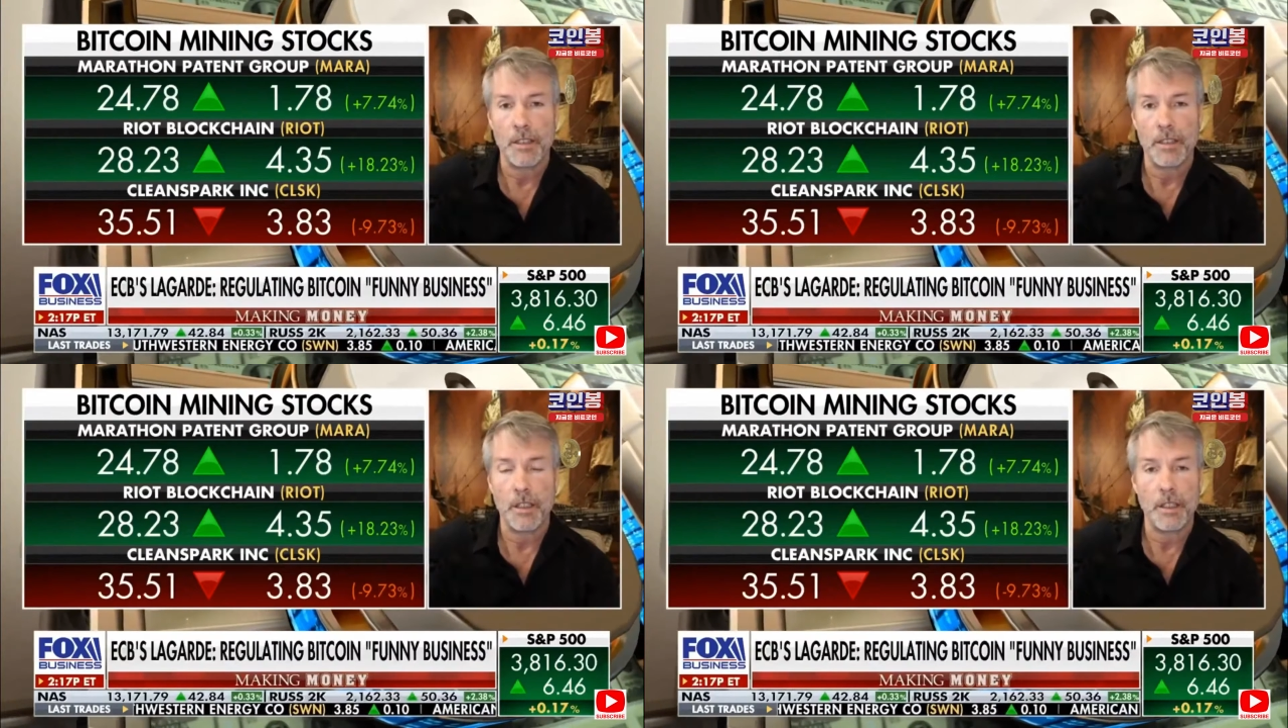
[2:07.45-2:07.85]

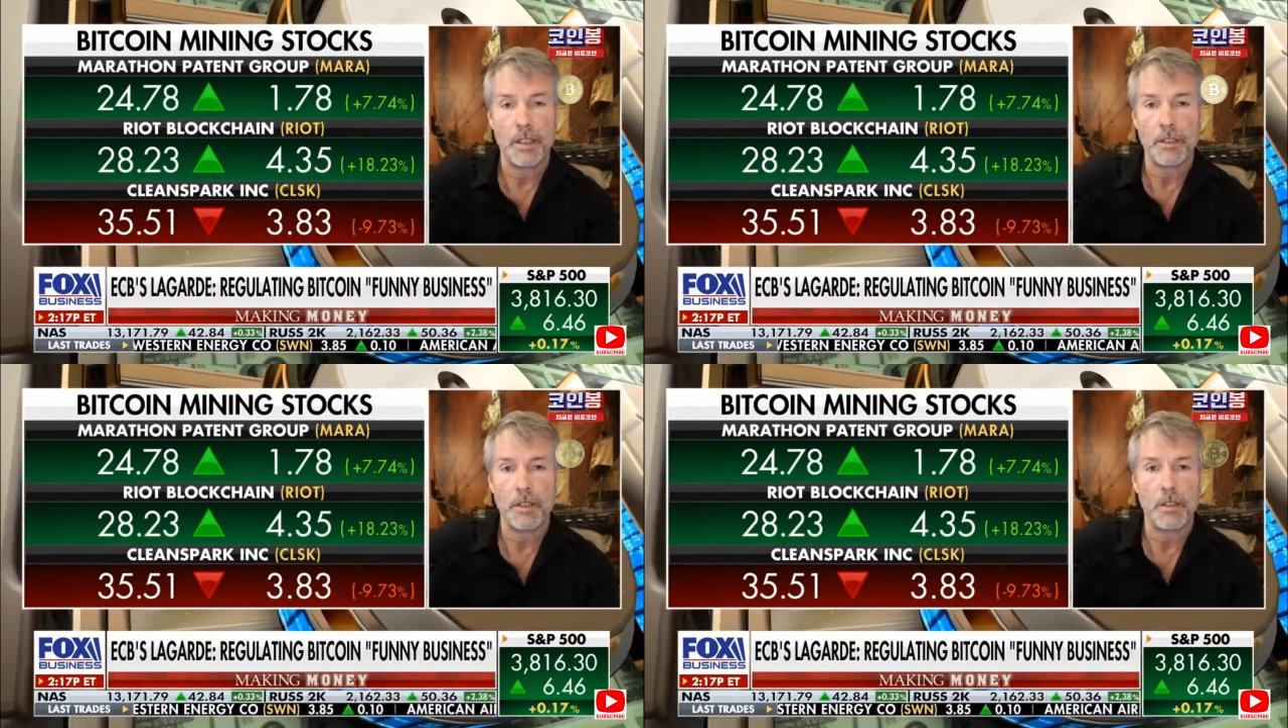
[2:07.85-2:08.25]
that they
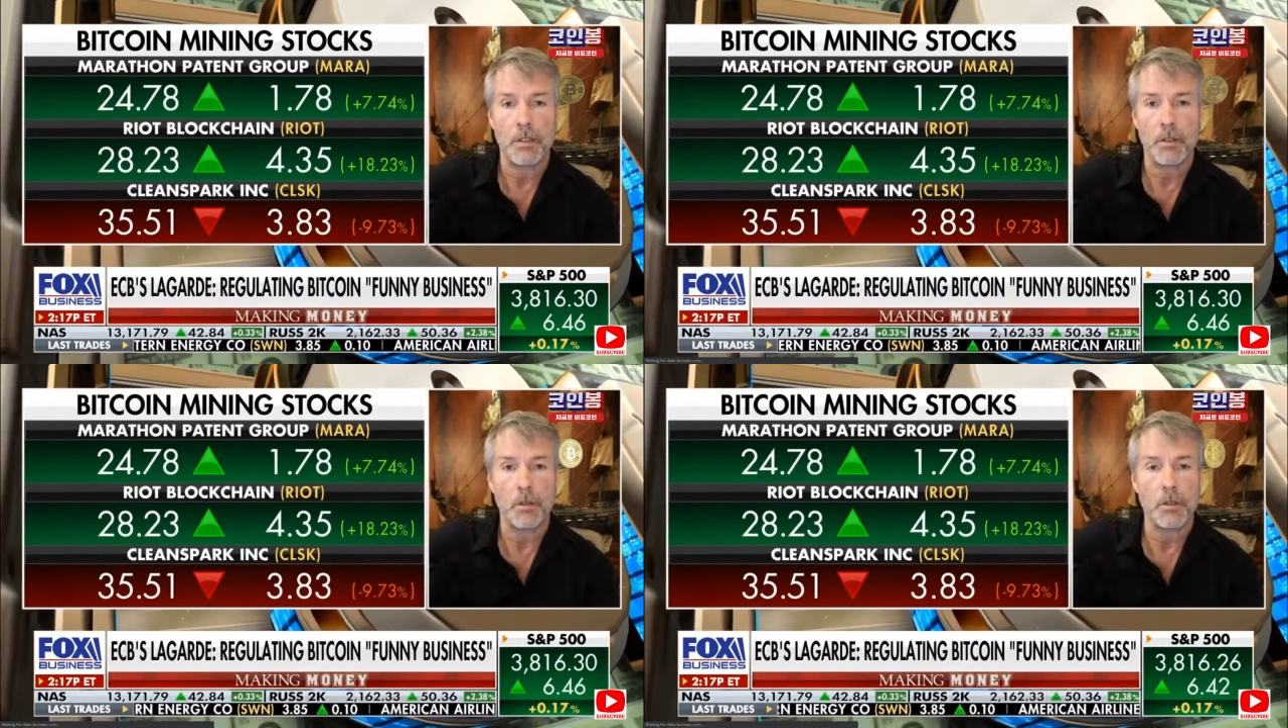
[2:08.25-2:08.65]
think is
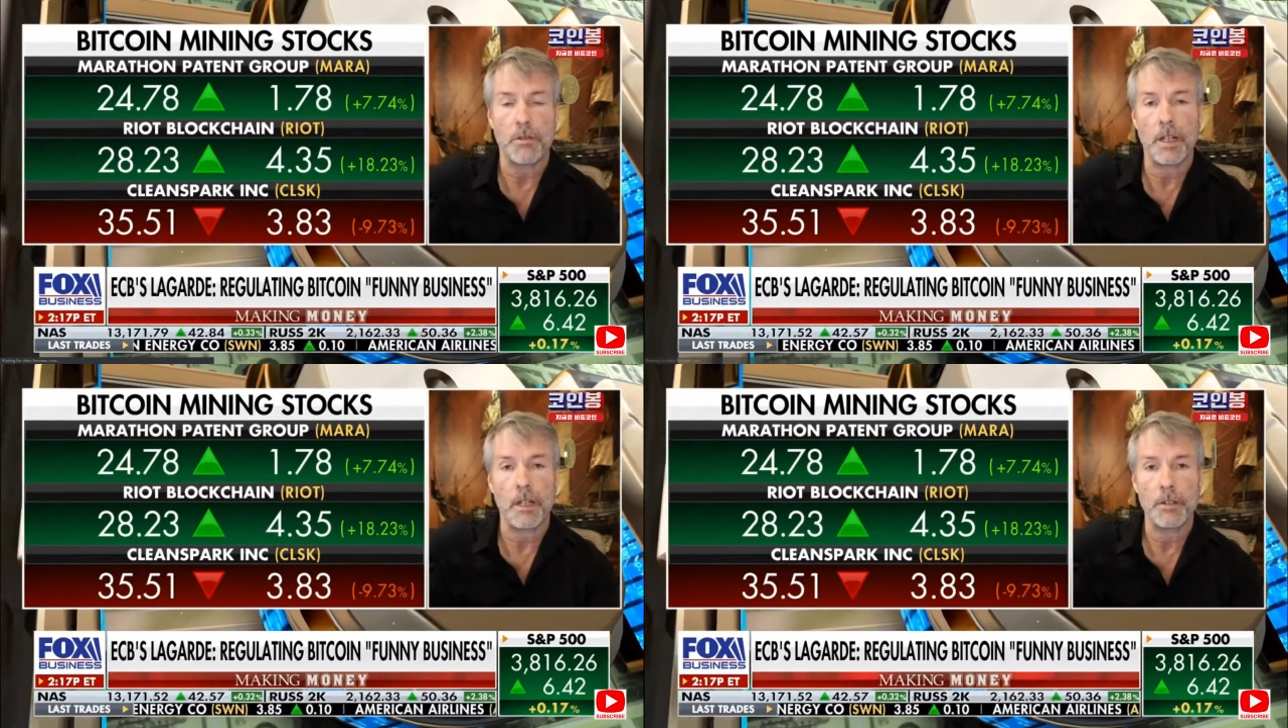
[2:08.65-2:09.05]
going to
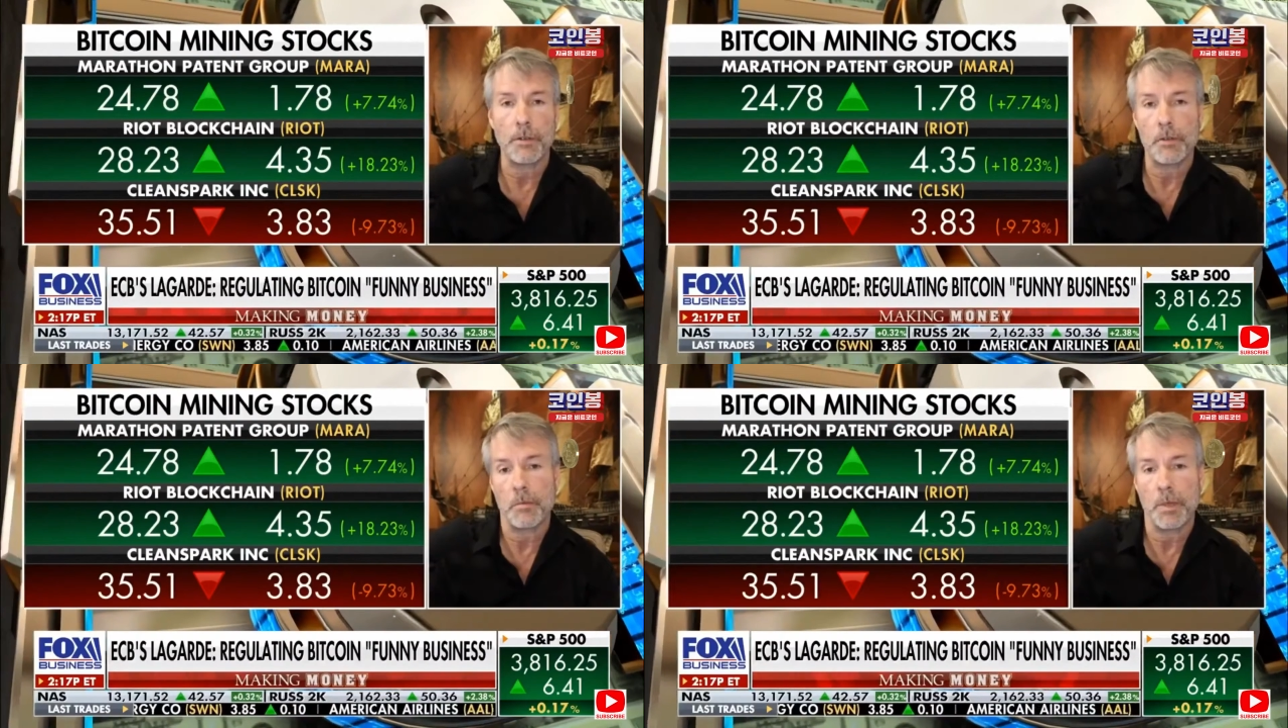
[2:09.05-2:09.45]
hold
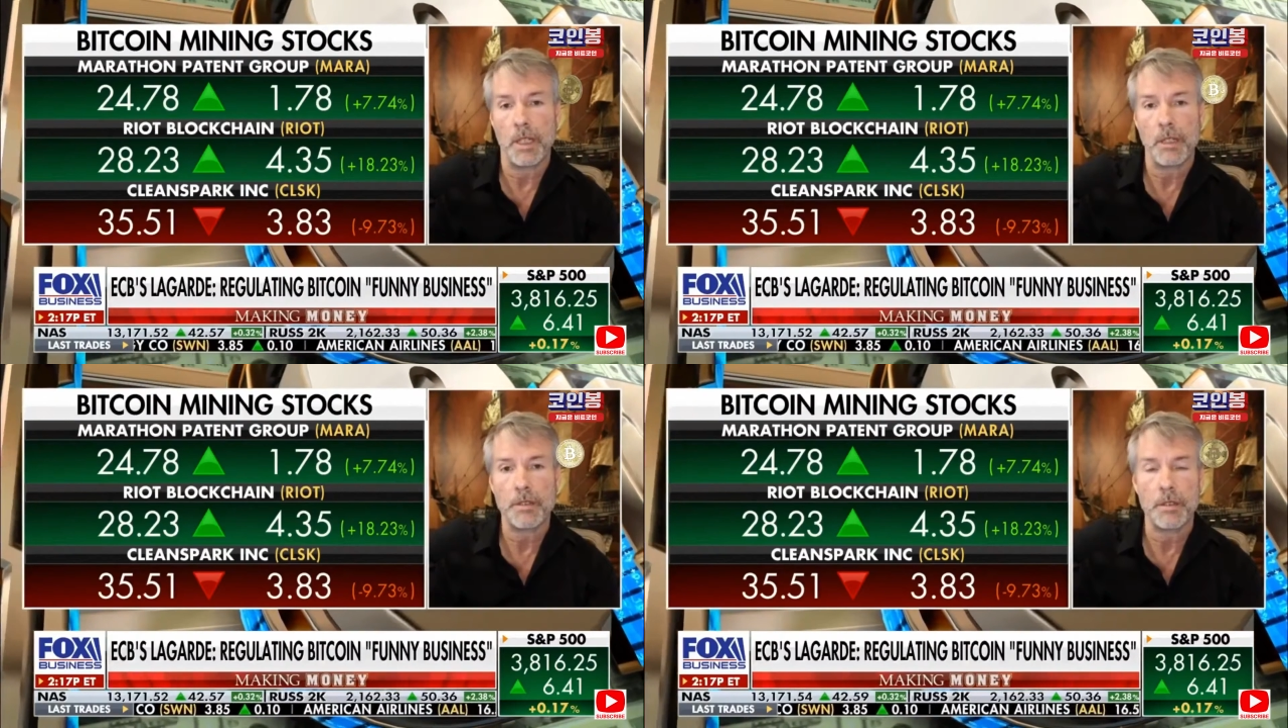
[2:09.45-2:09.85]
value the
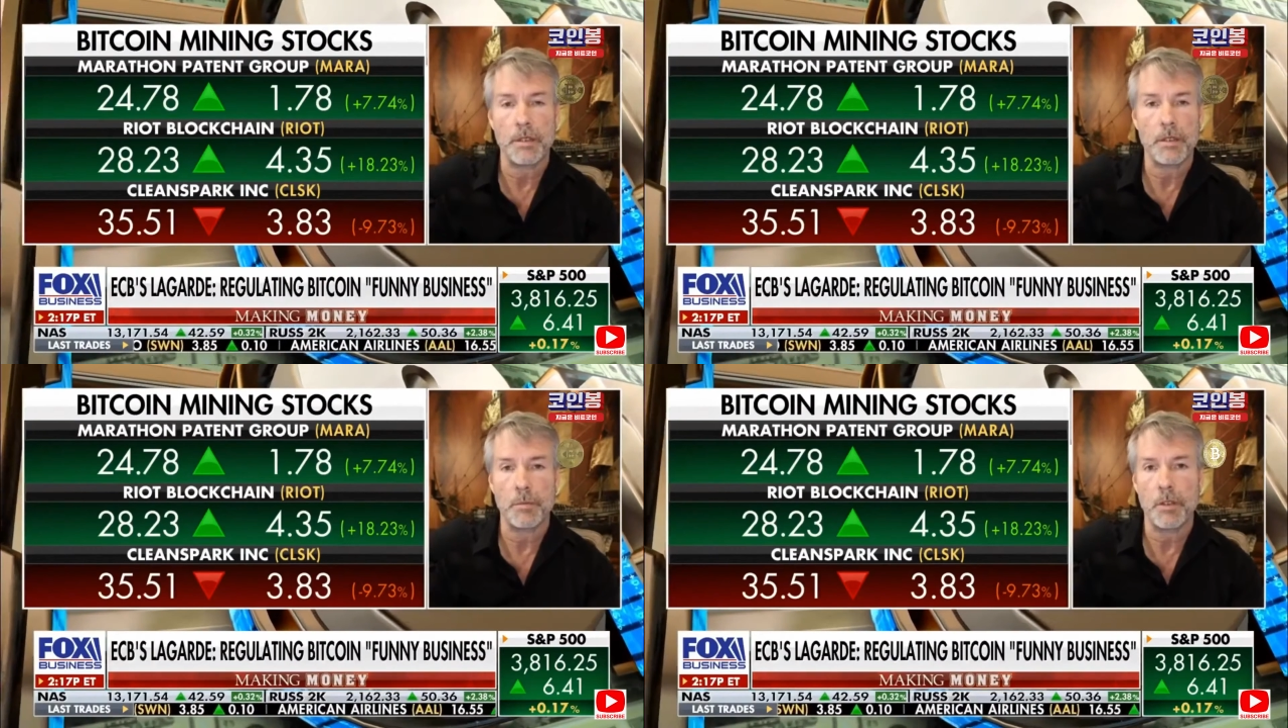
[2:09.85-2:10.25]
best
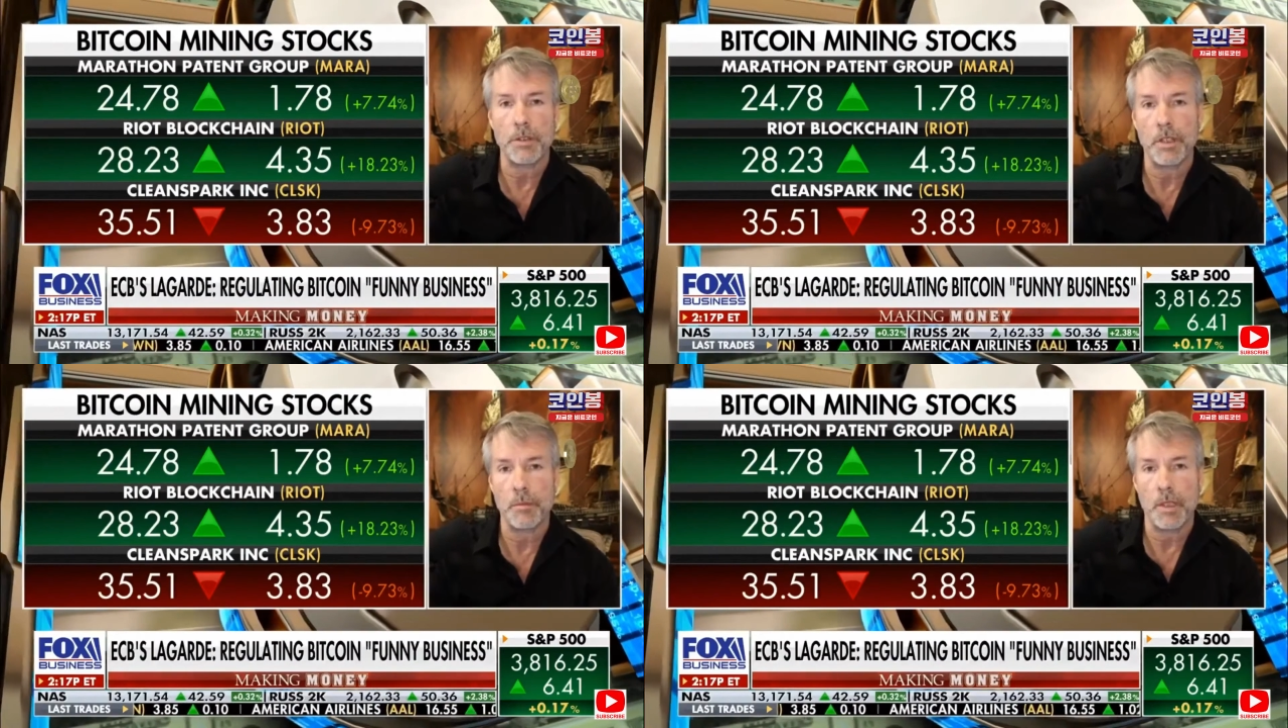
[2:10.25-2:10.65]
in the
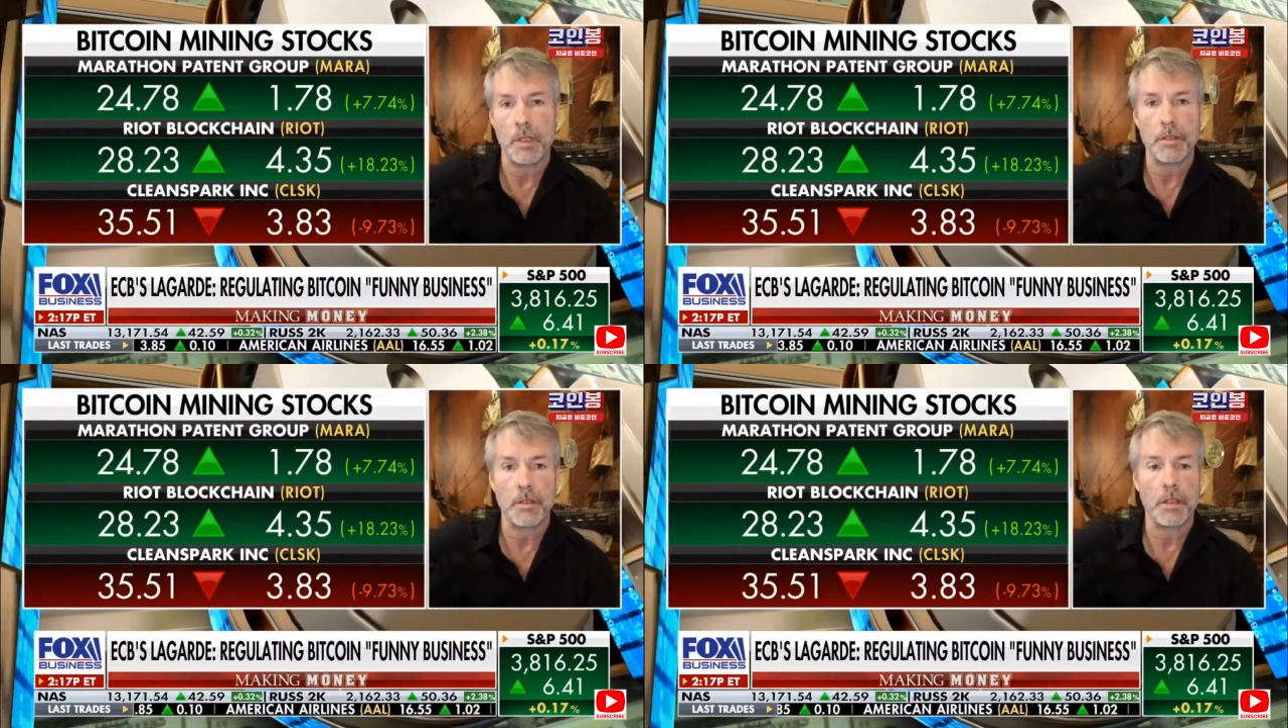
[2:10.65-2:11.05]
emerging
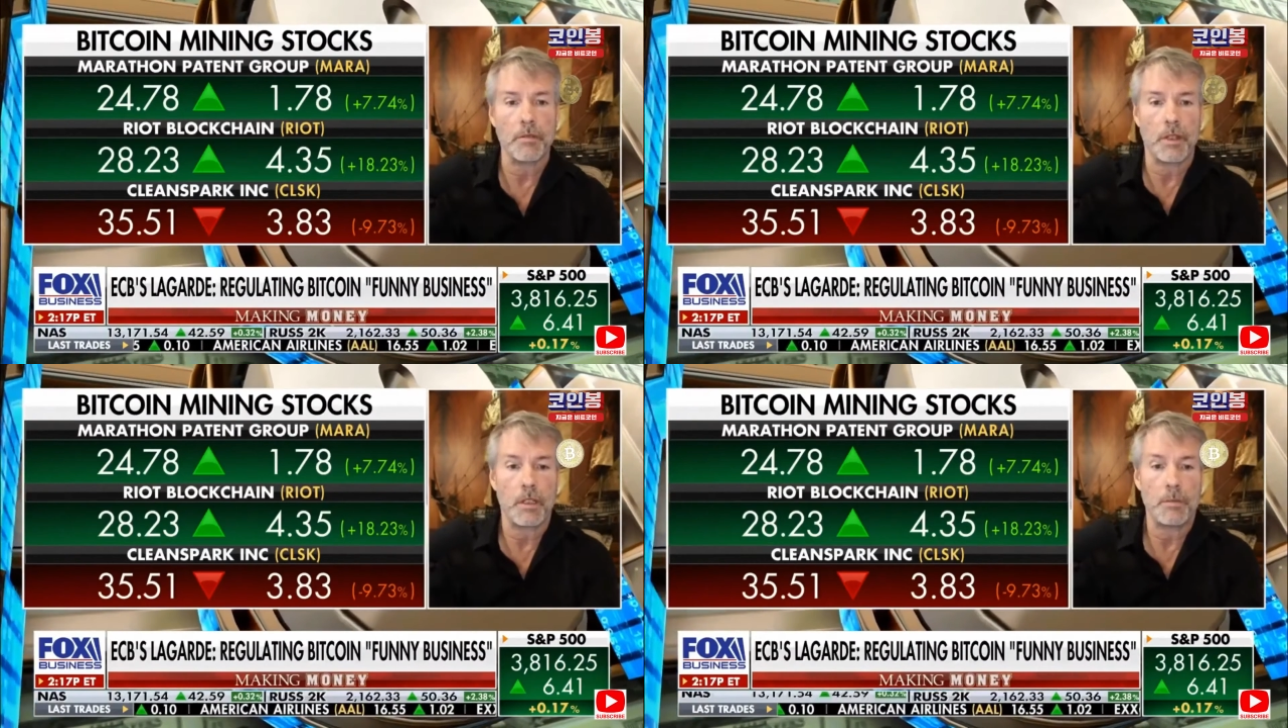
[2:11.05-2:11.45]

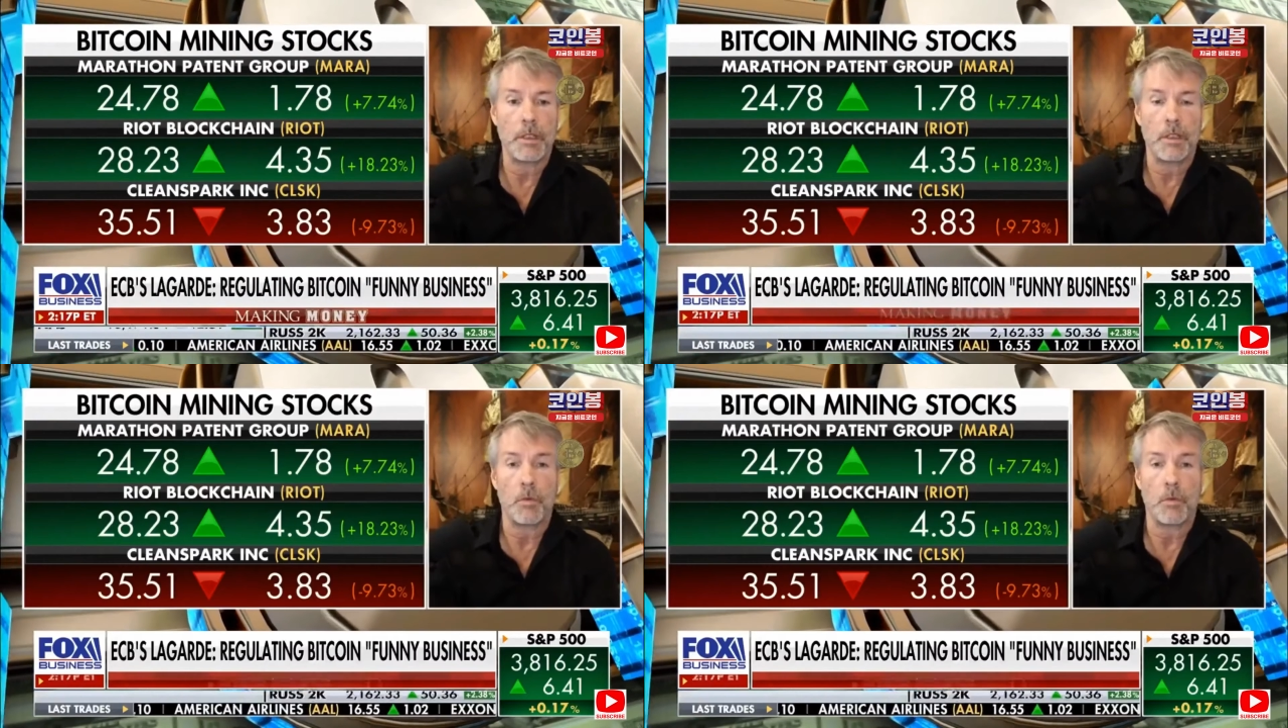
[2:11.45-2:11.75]
monetary environment.